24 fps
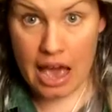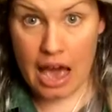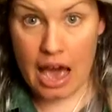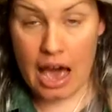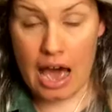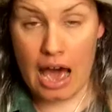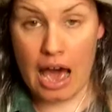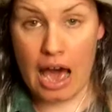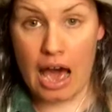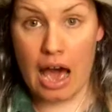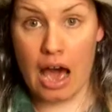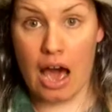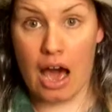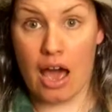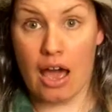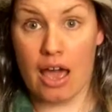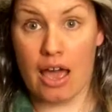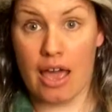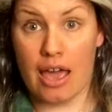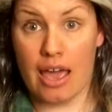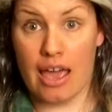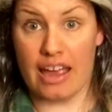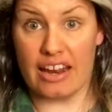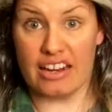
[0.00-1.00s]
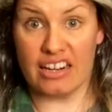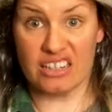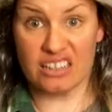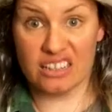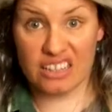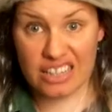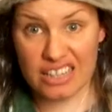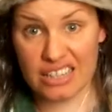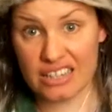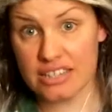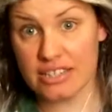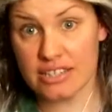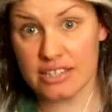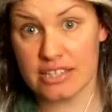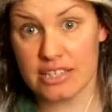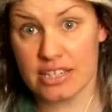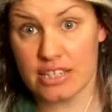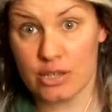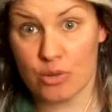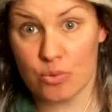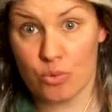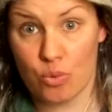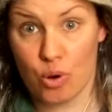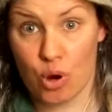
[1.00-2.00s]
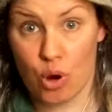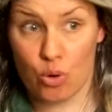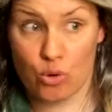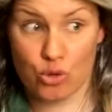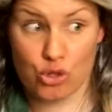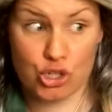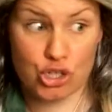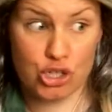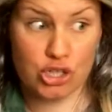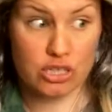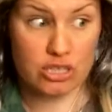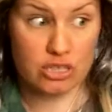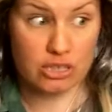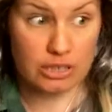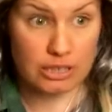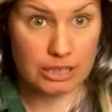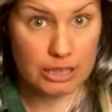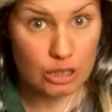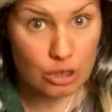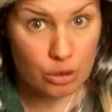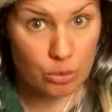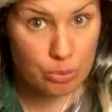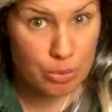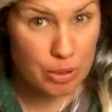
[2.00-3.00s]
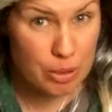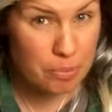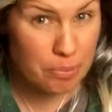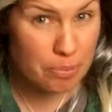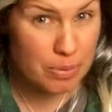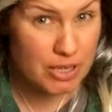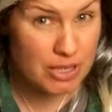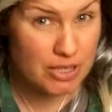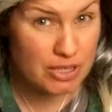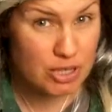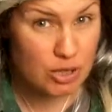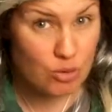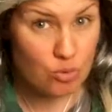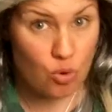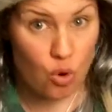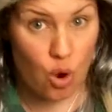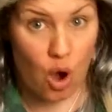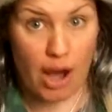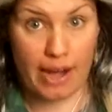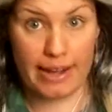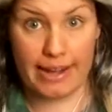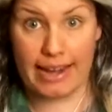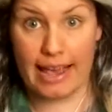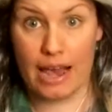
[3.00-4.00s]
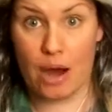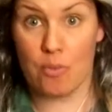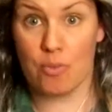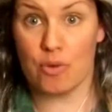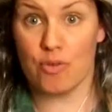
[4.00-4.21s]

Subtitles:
And Lindsay, well, she's a little bit busy right now.